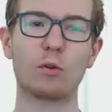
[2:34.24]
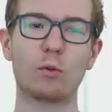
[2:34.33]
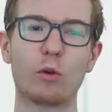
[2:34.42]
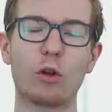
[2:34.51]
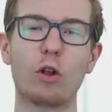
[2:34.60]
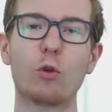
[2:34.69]

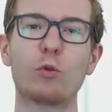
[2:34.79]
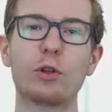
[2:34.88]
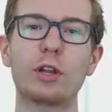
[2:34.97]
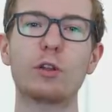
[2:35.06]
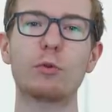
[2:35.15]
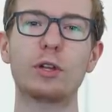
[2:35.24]
we're all
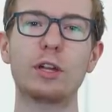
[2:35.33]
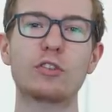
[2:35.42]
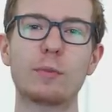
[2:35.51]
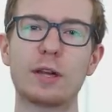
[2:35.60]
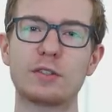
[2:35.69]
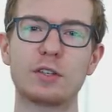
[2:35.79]
really really
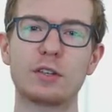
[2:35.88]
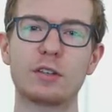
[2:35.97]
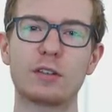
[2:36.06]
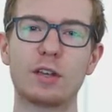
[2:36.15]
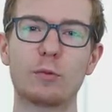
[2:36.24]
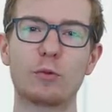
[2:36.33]
dramatic
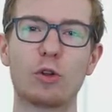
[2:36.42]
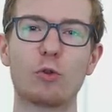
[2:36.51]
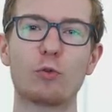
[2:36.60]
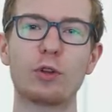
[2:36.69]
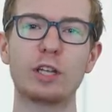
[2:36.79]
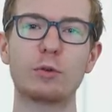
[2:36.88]
and we're all
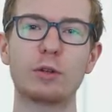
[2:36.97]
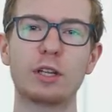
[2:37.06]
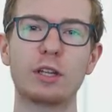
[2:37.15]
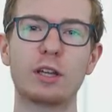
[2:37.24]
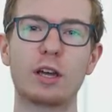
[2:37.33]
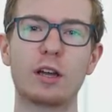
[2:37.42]
really
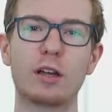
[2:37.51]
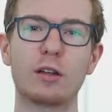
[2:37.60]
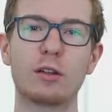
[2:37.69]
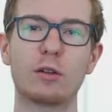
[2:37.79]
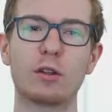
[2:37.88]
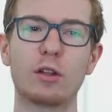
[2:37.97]
really uh,
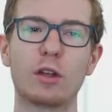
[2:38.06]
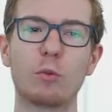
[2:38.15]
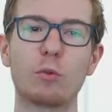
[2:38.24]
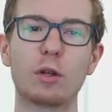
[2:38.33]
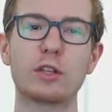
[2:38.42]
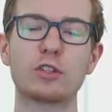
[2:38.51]

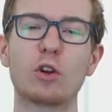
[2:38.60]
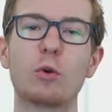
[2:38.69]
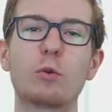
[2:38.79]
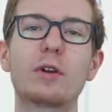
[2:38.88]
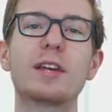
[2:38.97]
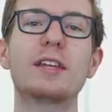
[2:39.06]
let's go
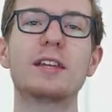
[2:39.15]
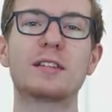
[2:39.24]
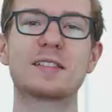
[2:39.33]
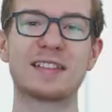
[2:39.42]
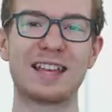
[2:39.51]
with we're idiots